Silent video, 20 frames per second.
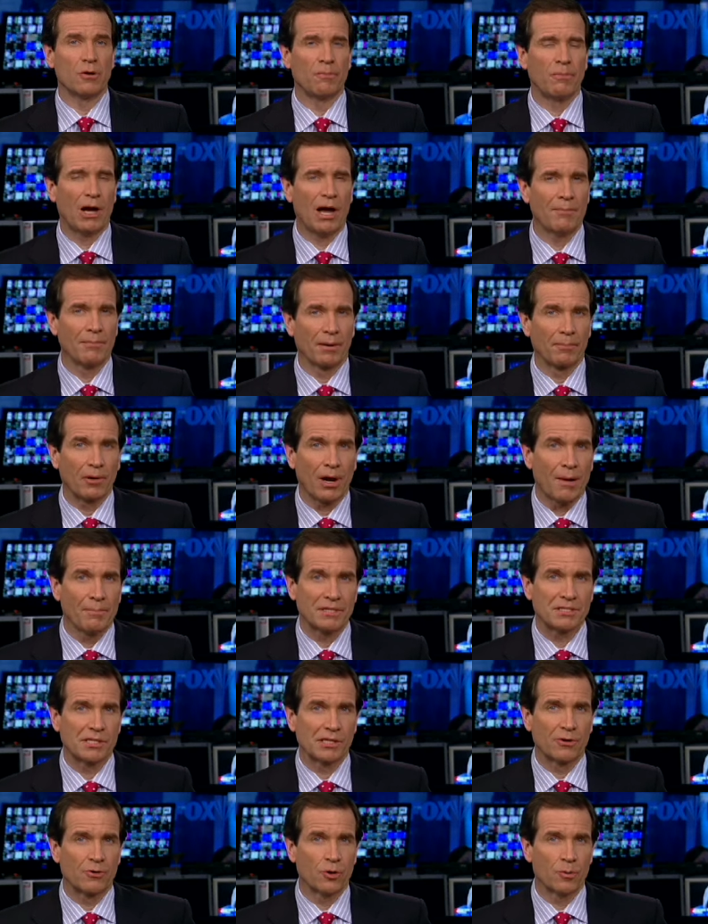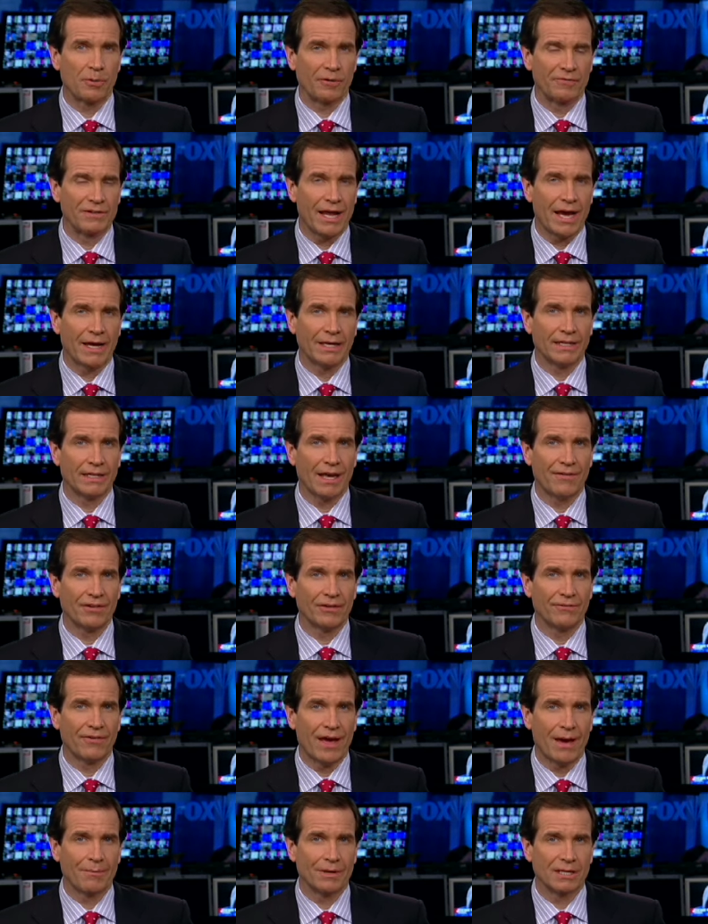Obama promised a group of 9/11
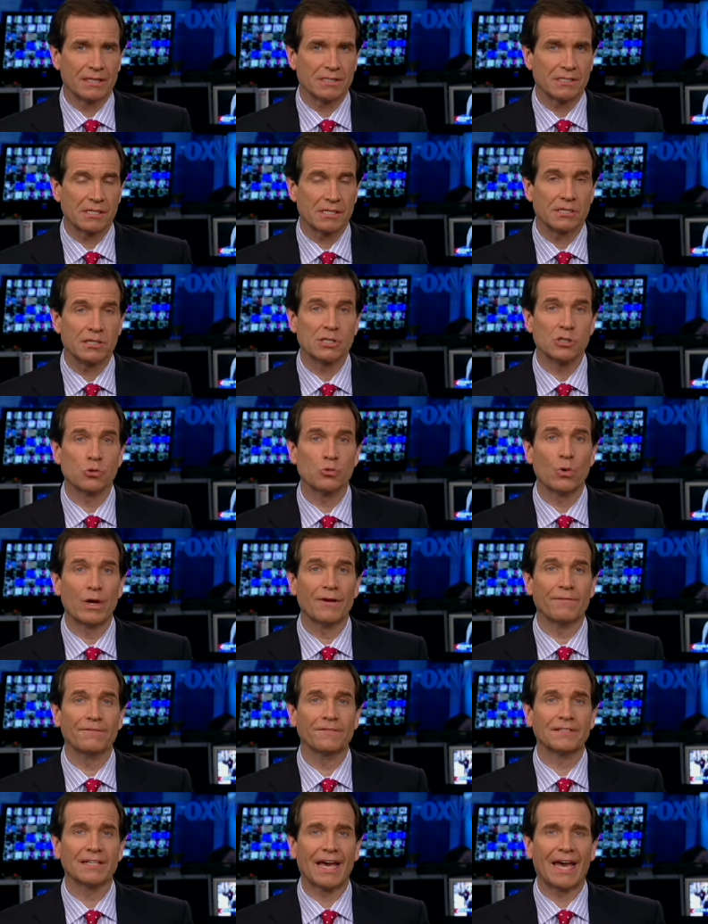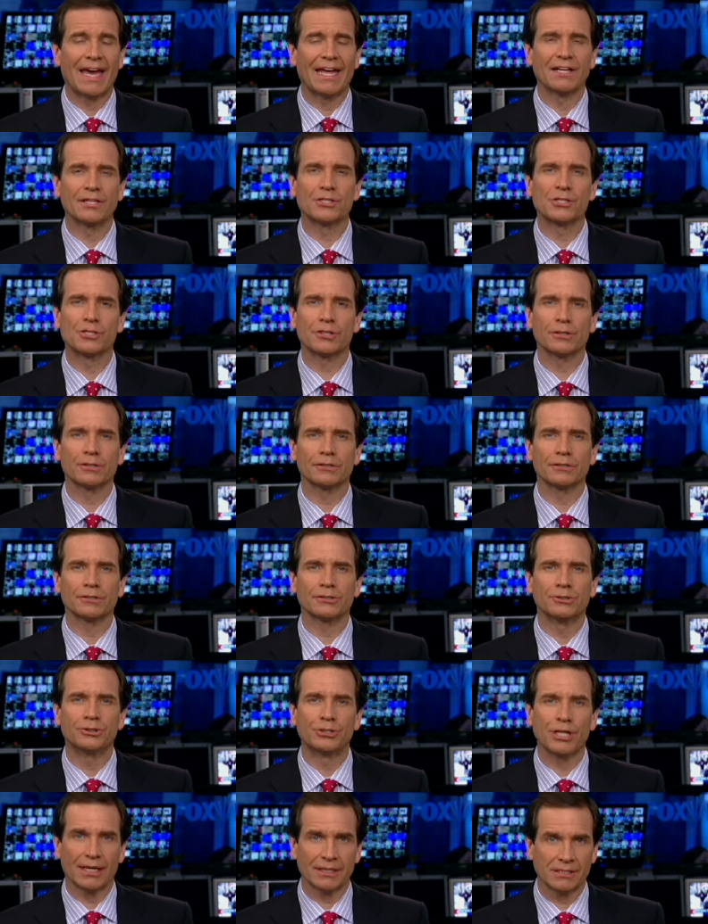families swift and
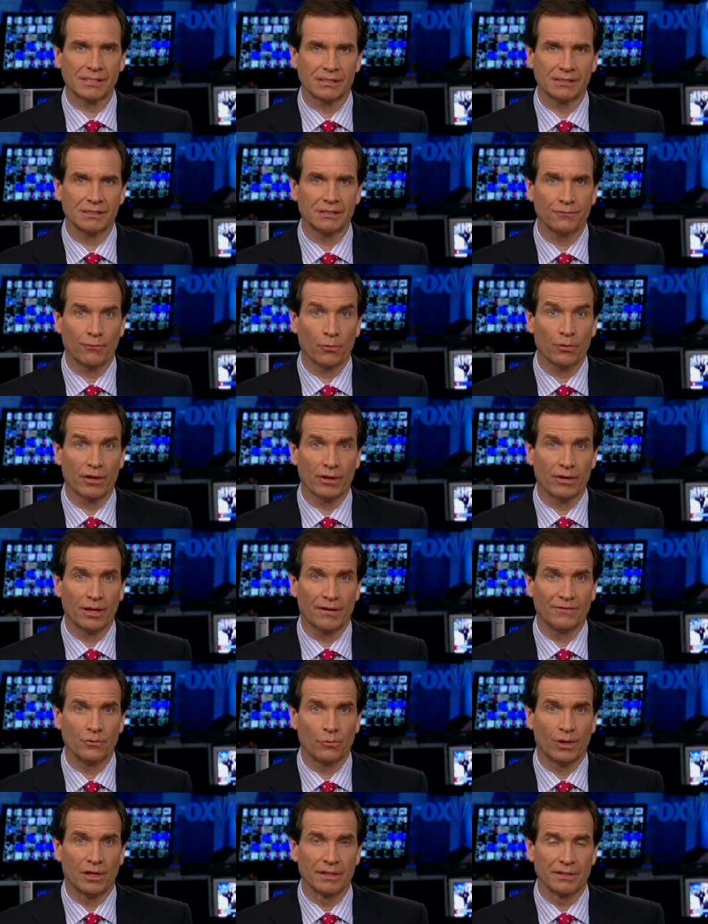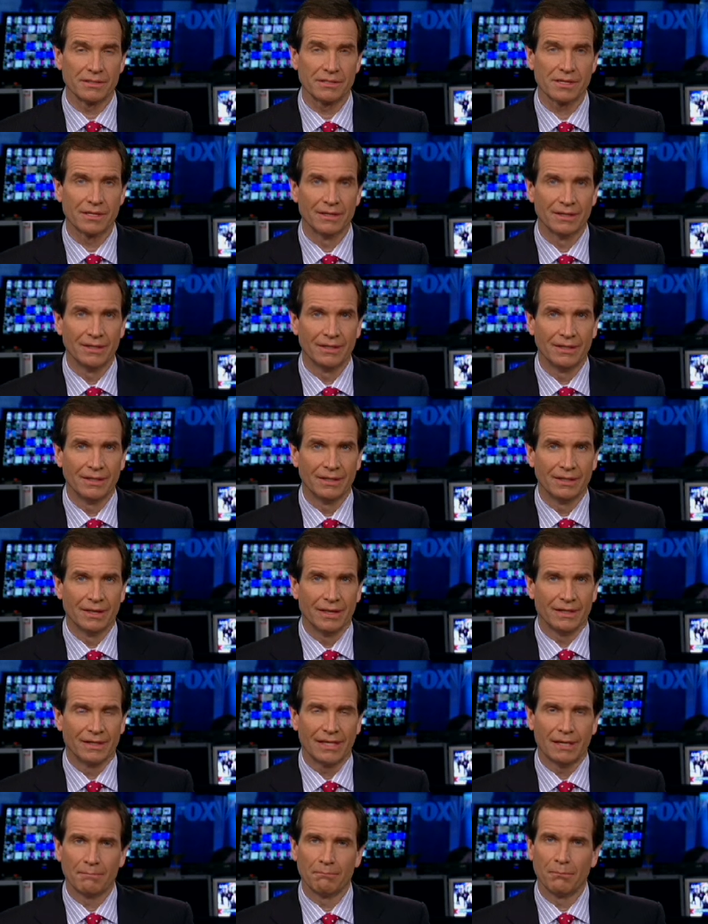certain justice for their loved ones.
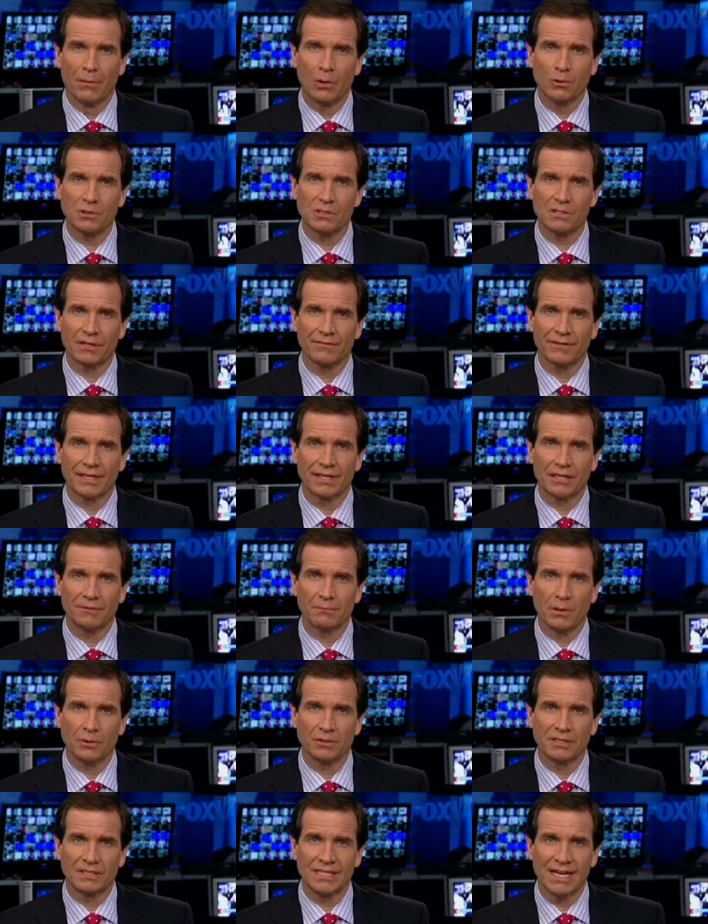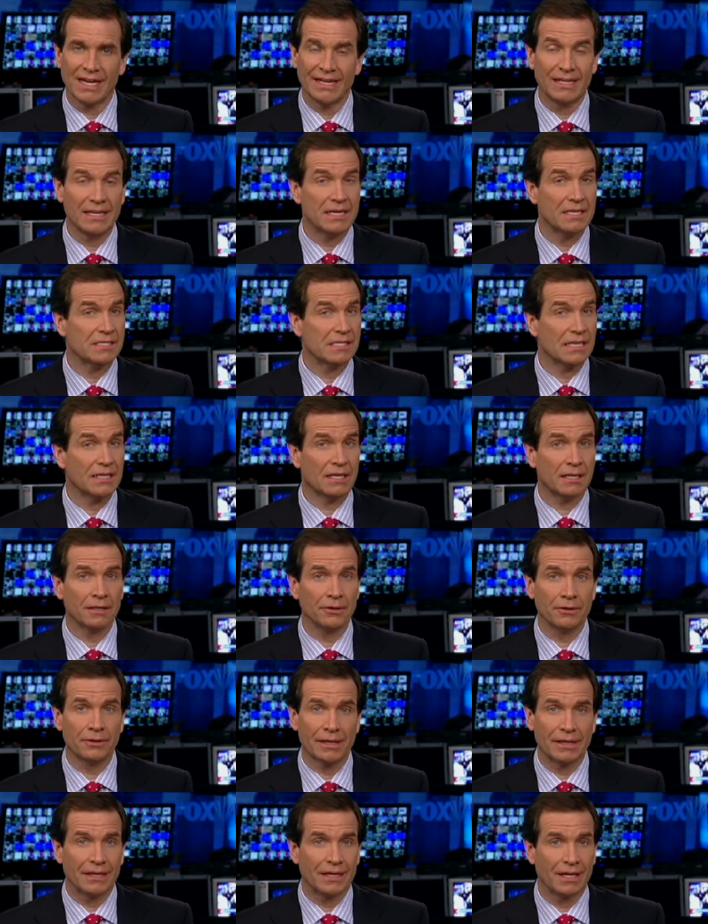Yet most of the Gitmo detainees,
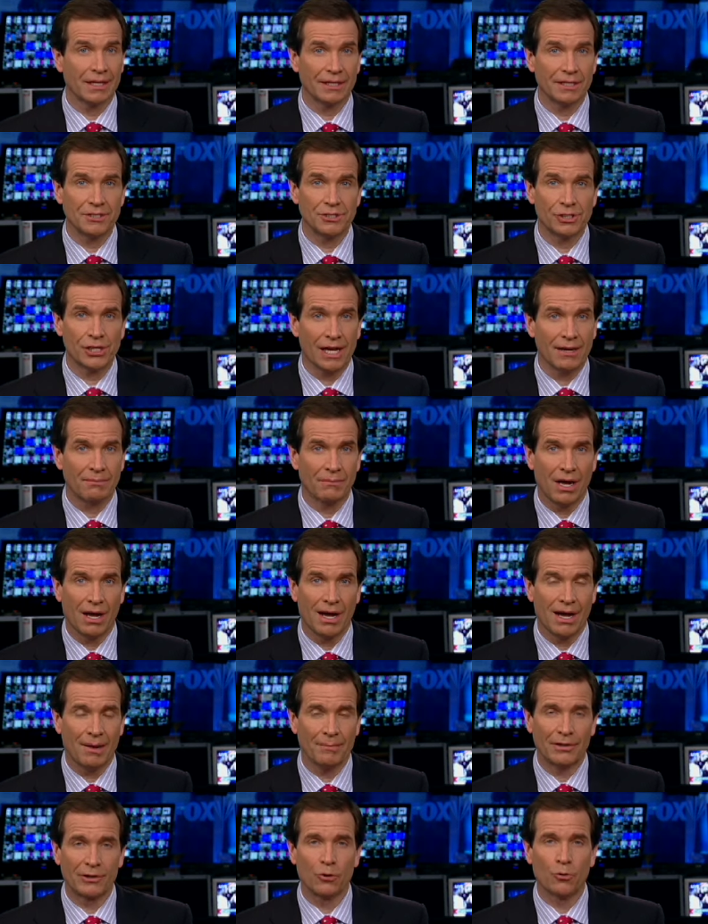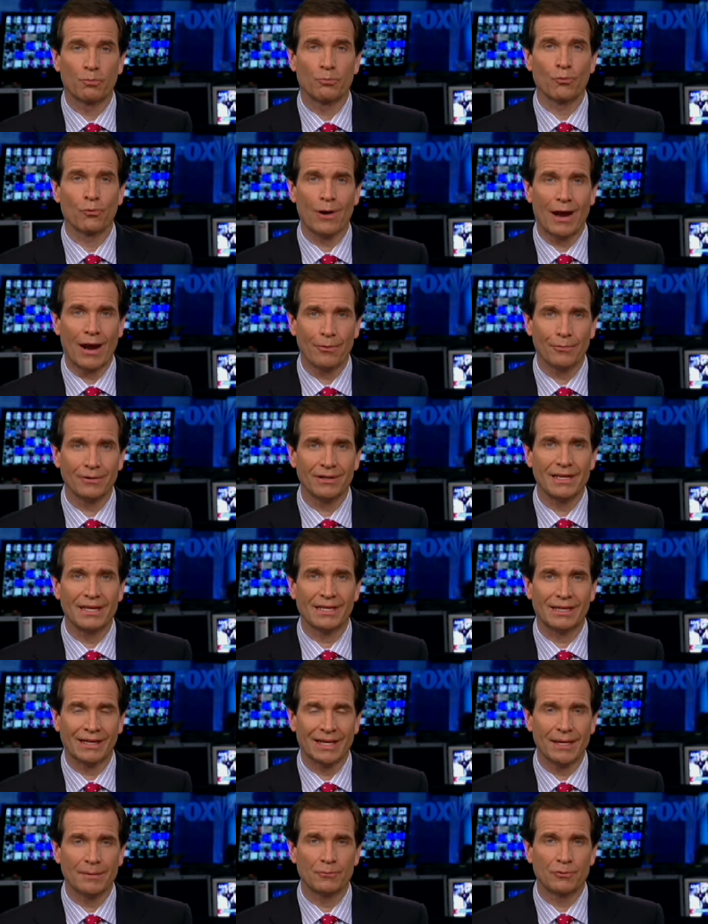including Khalid Sheikh Mohammed, who proudly
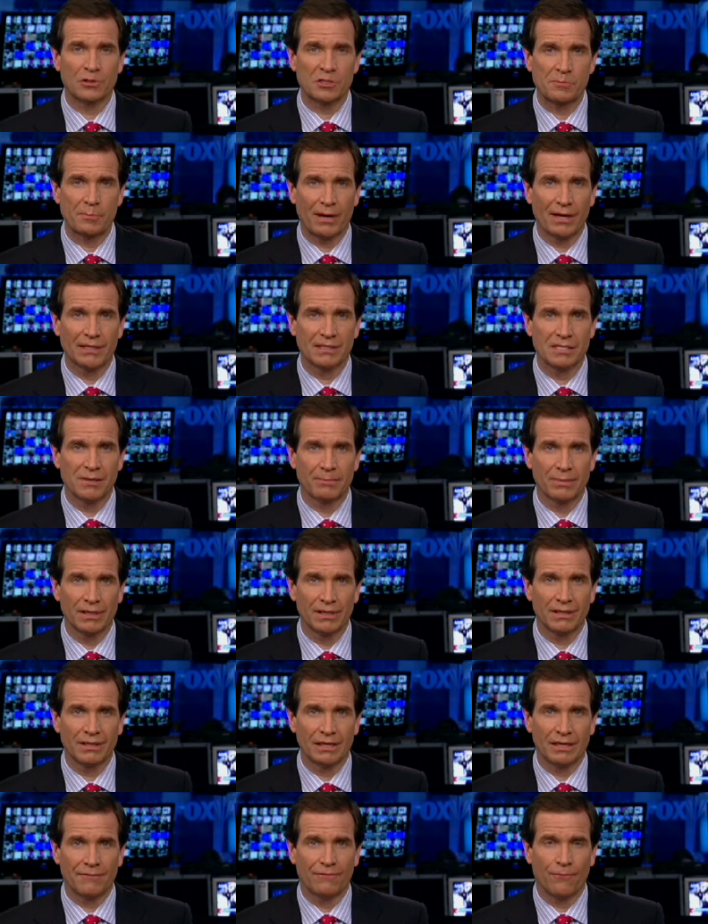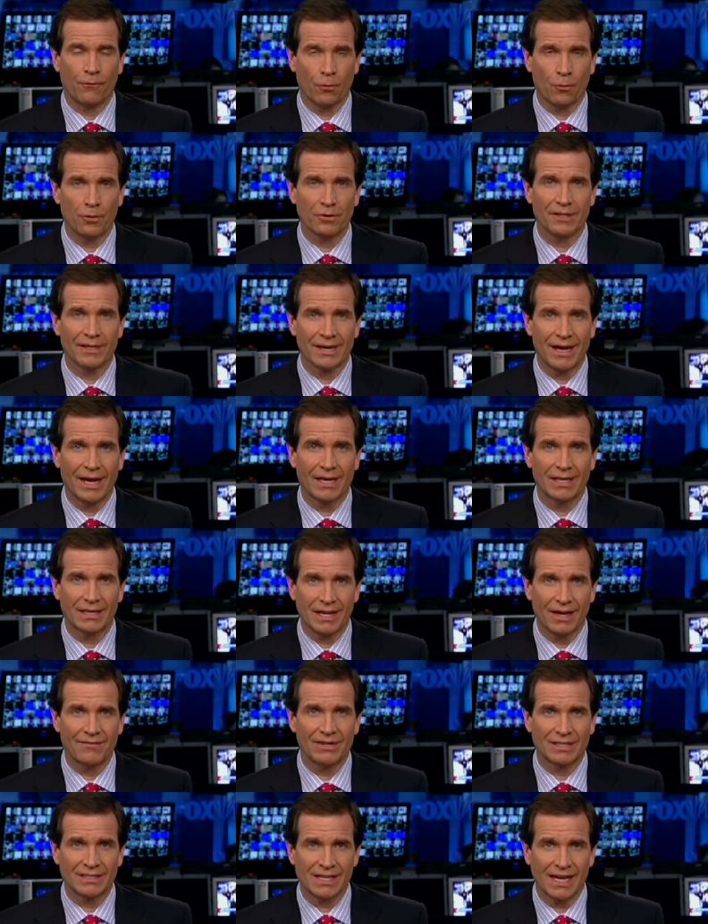claimed responsibility for the
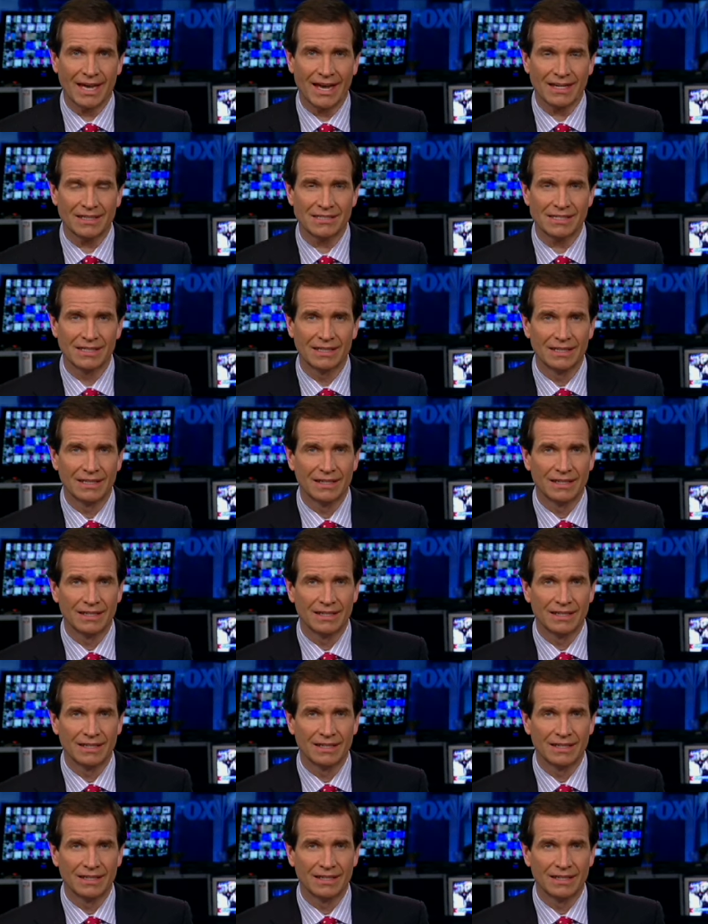9/11 attacks,